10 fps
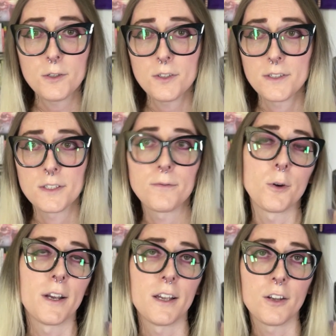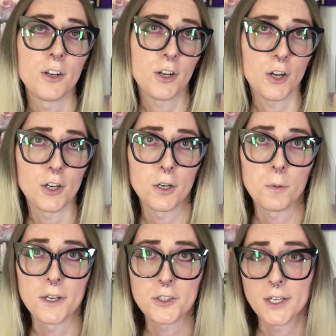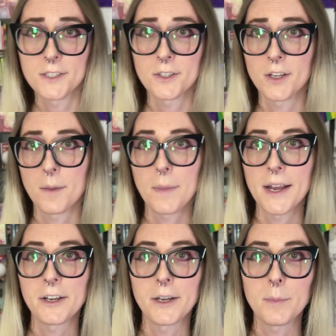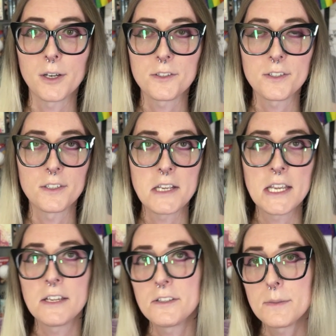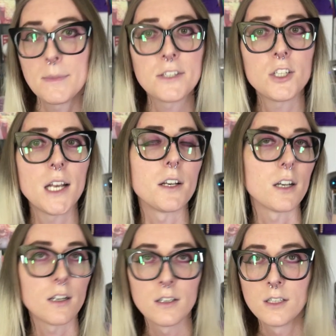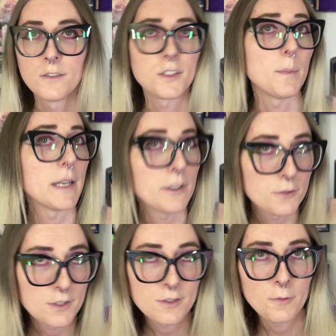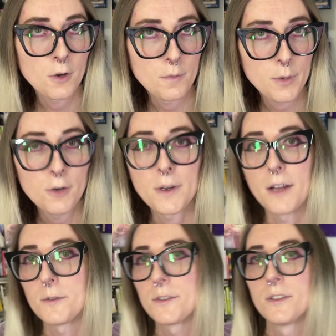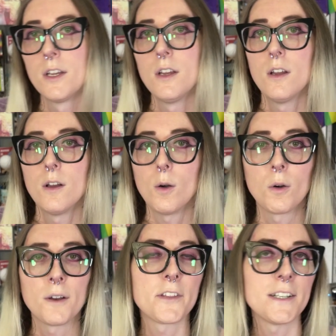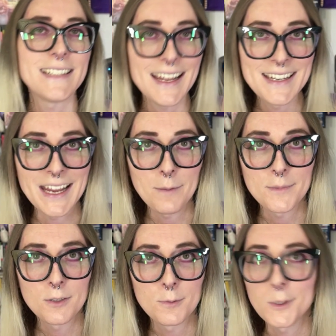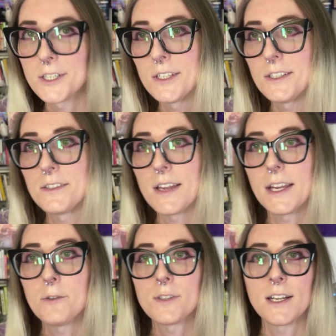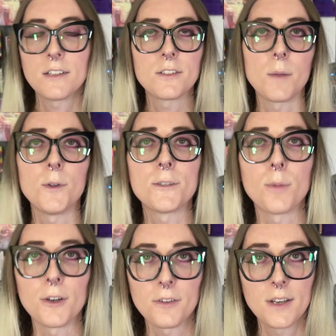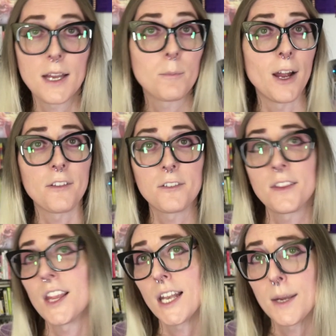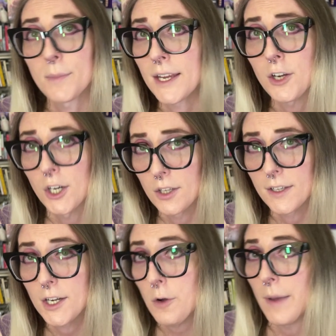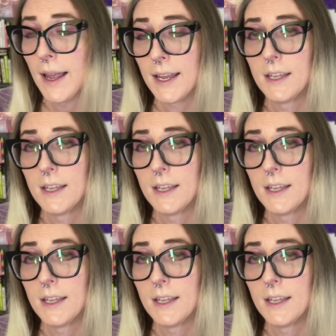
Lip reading: dysphoria could occur when a trans or non-binary person is misgendered. Somebody uses the wrong pronouns. Or if they're dead named, which is using someone's birth name rather than the name they currently go by.